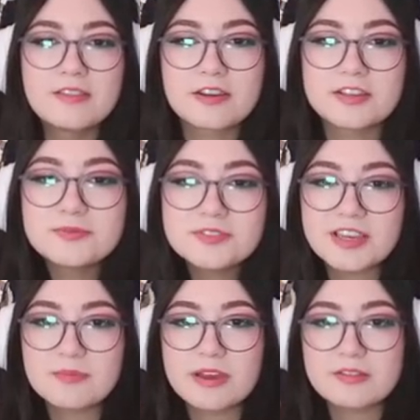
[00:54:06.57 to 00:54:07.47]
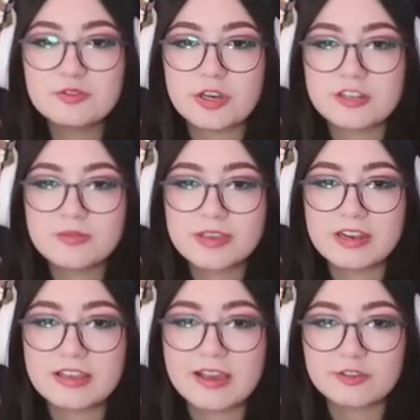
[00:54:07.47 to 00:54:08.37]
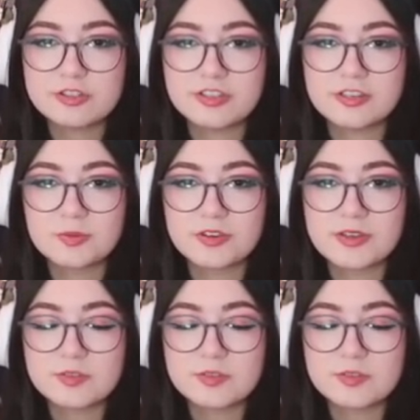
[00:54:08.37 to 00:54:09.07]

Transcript: The custom sand path you tried in the beginning actually does work.